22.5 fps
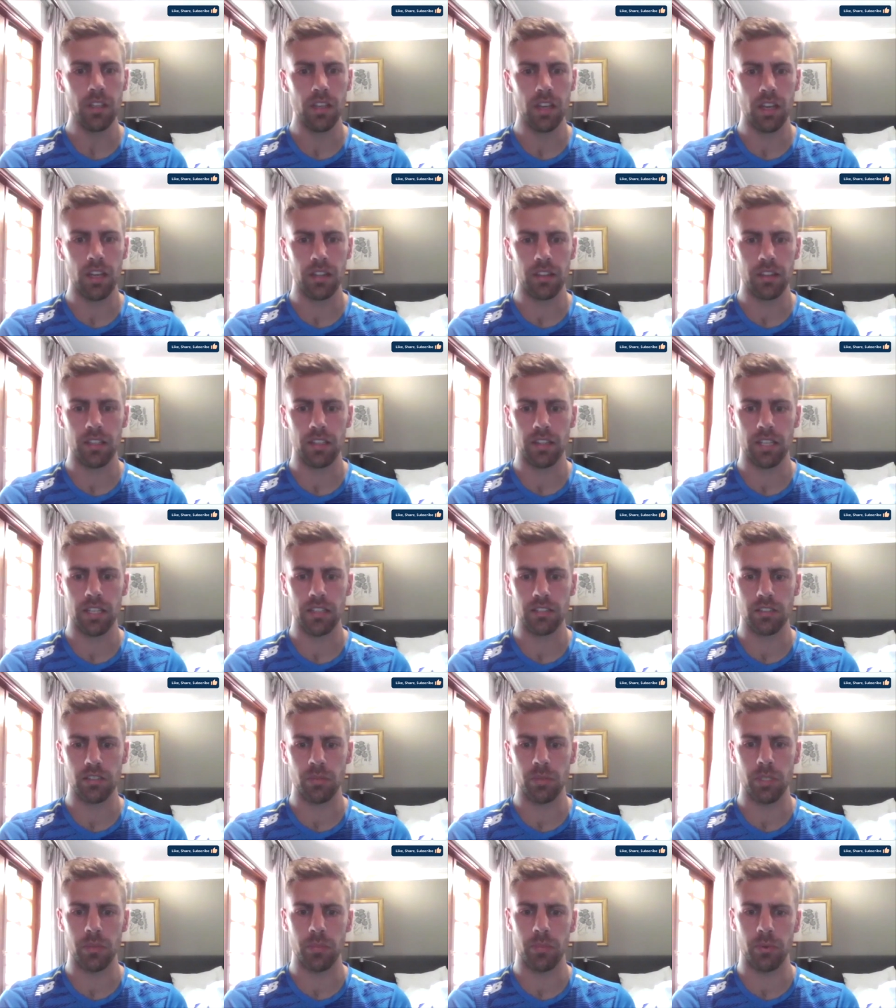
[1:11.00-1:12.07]
I think that's
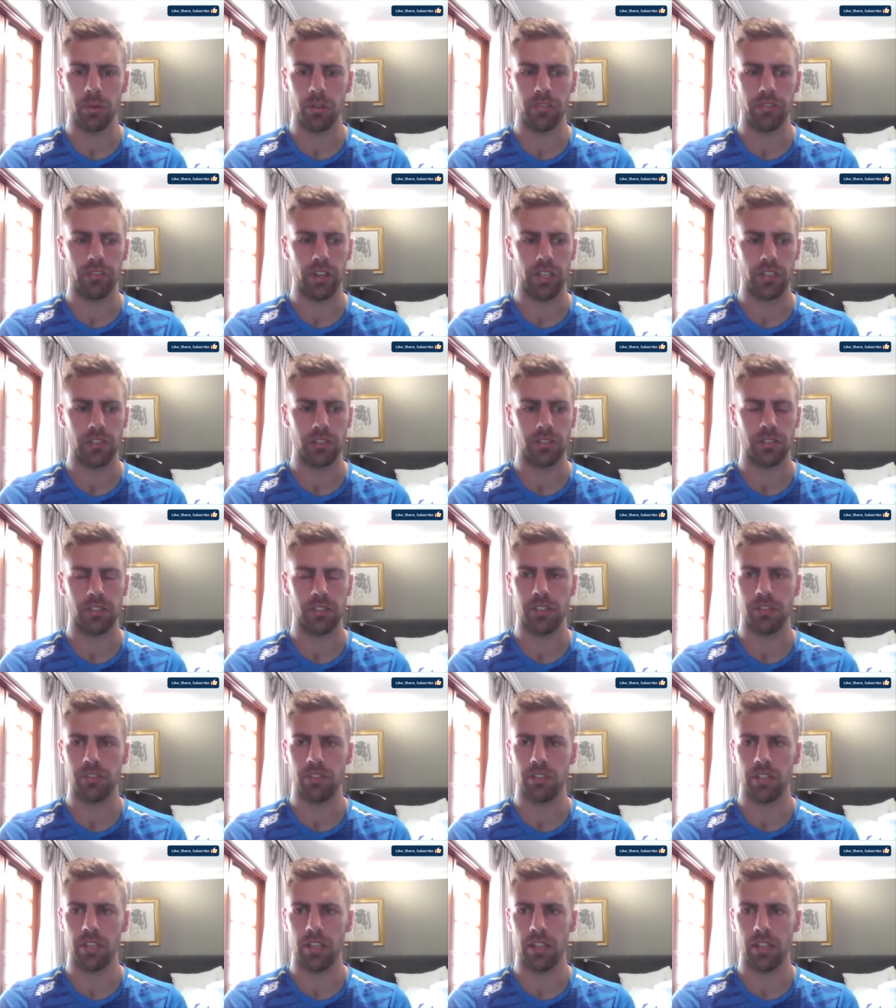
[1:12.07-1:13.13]
going to be important for us to stick
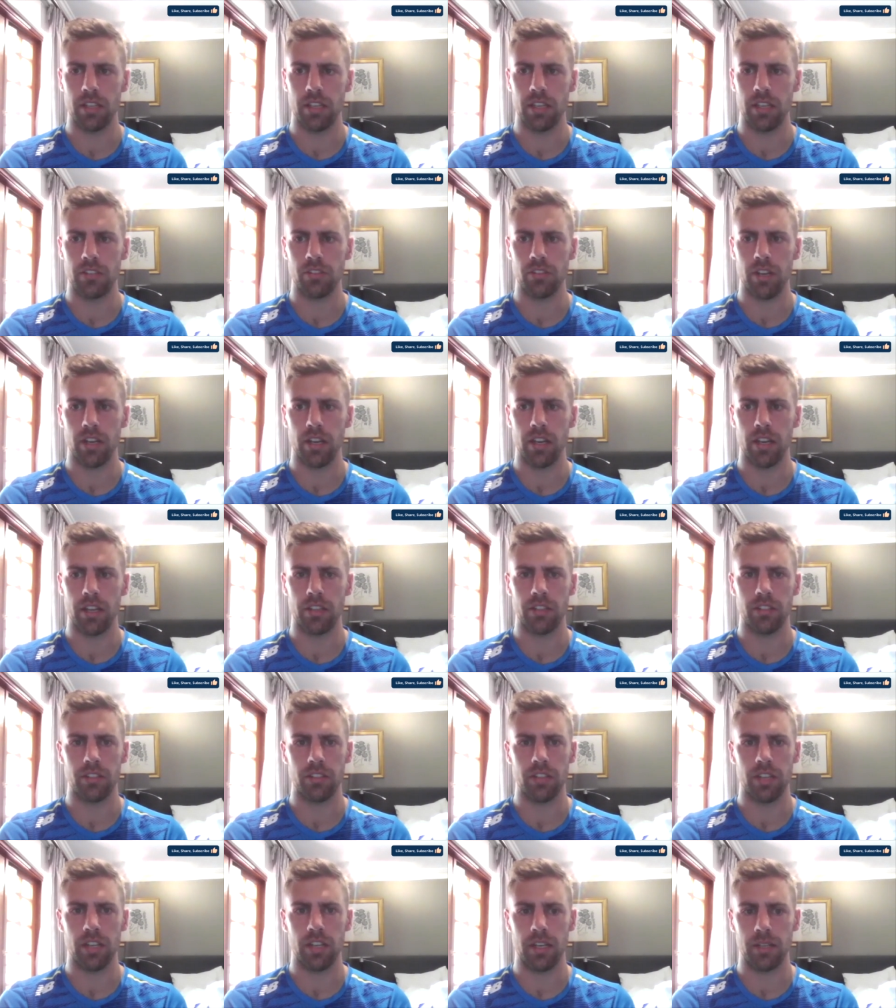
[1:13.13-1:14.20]
together and try and
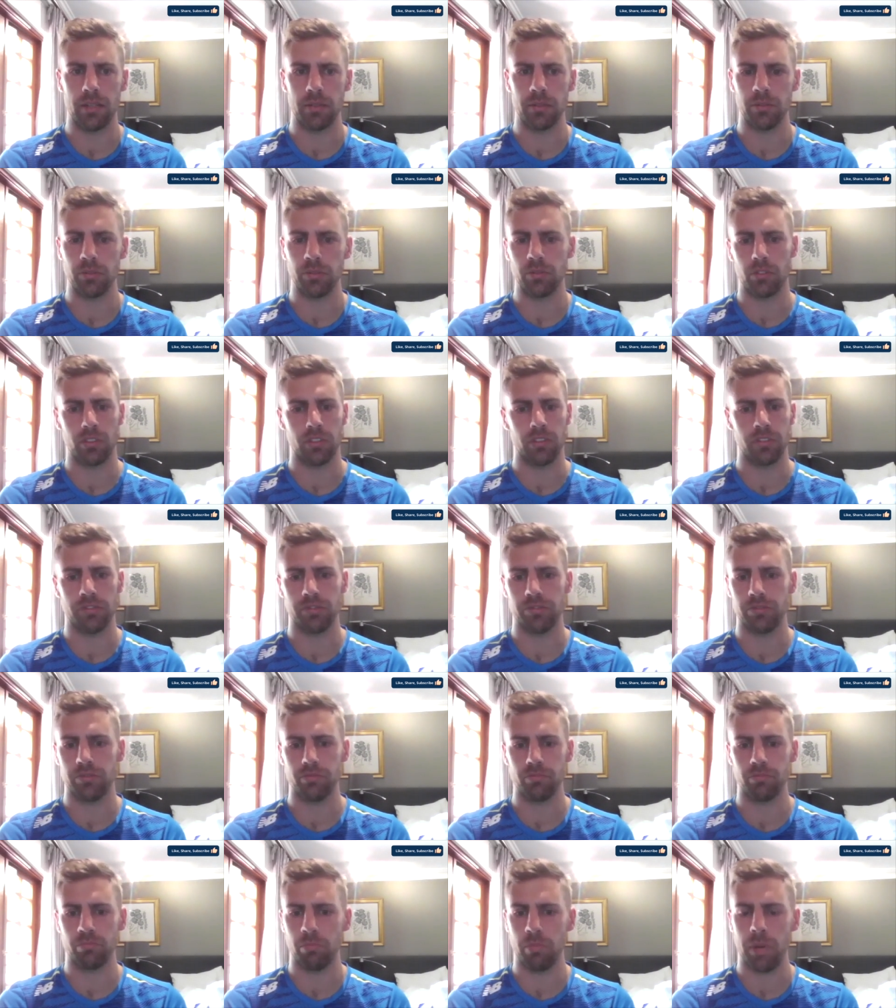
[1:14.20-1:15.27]
sort of
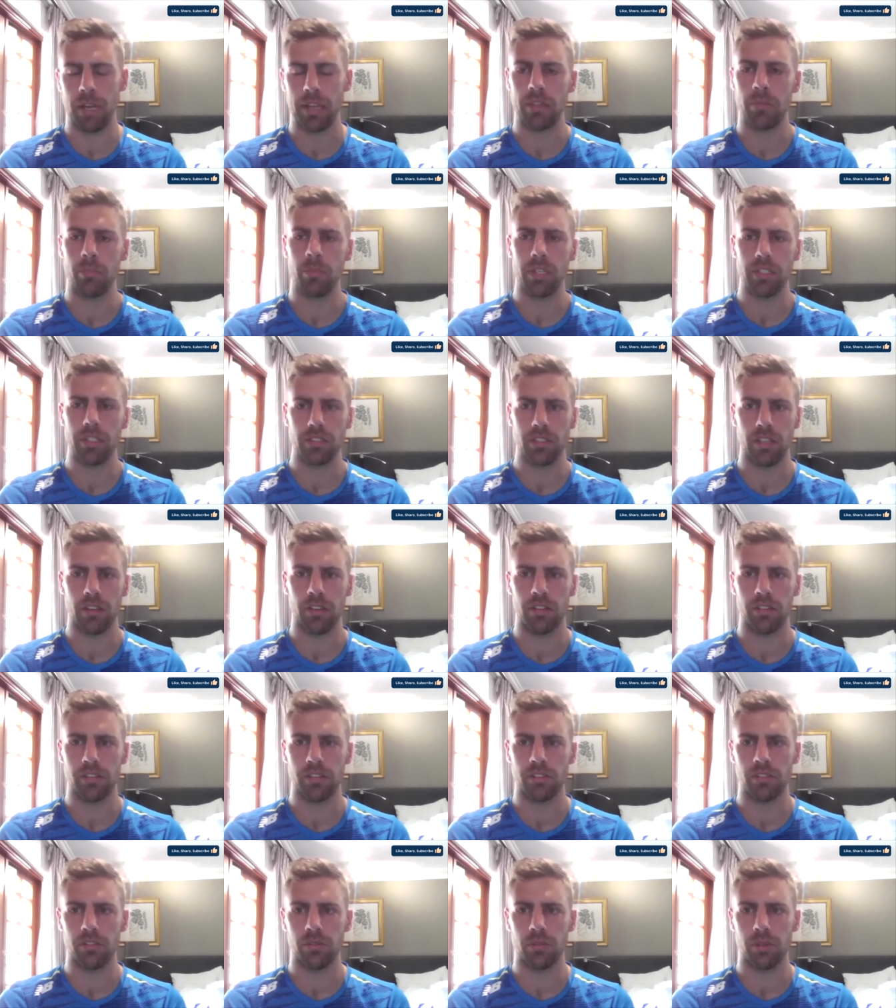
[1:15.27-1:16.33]
make the best out of the
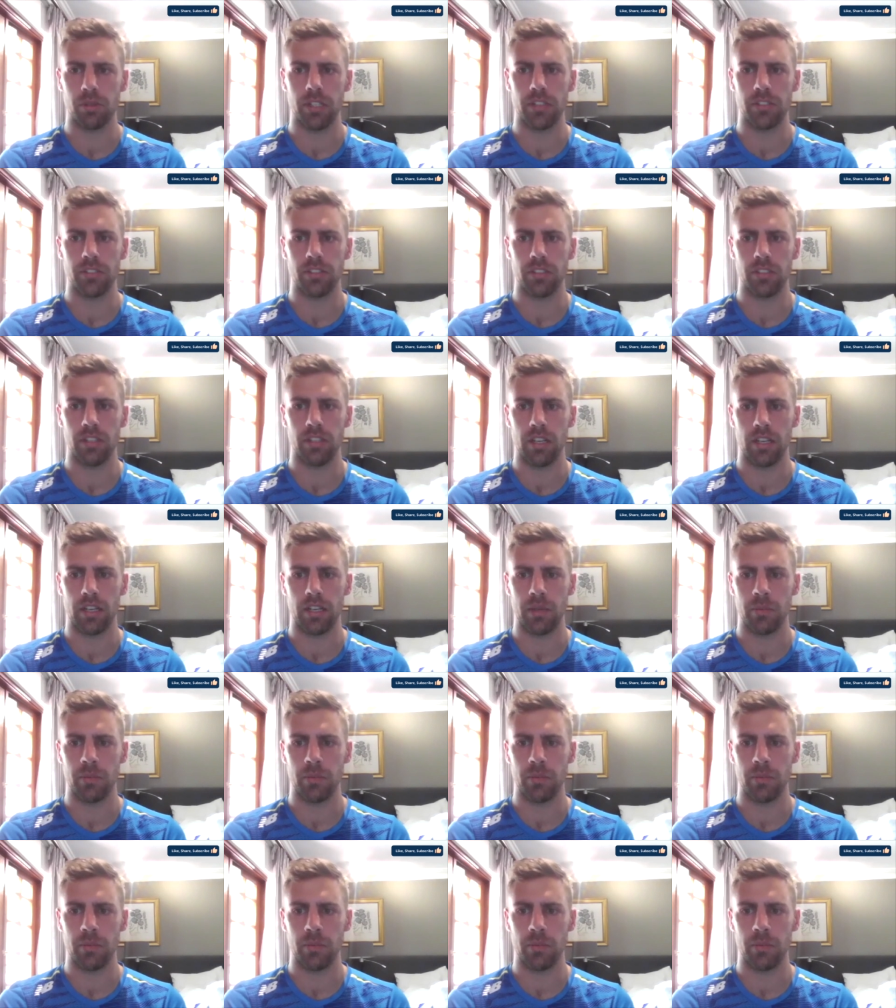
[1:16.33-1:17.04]
situation.